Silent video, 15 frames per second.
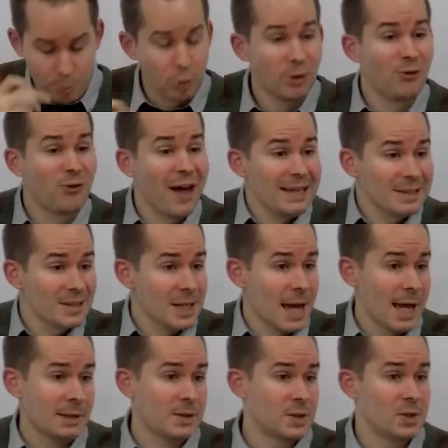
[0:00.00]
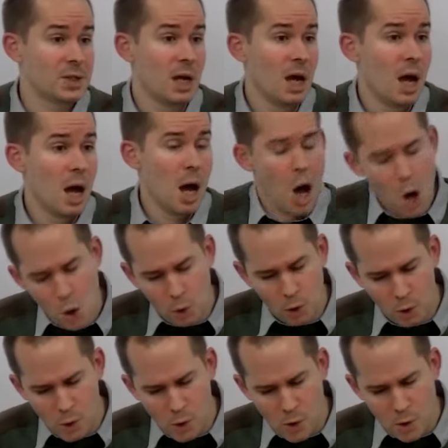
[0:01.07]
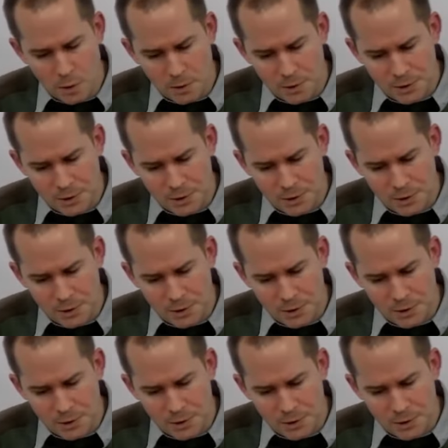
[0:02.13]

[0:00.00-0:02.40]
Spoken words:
Prevent it, O Lord.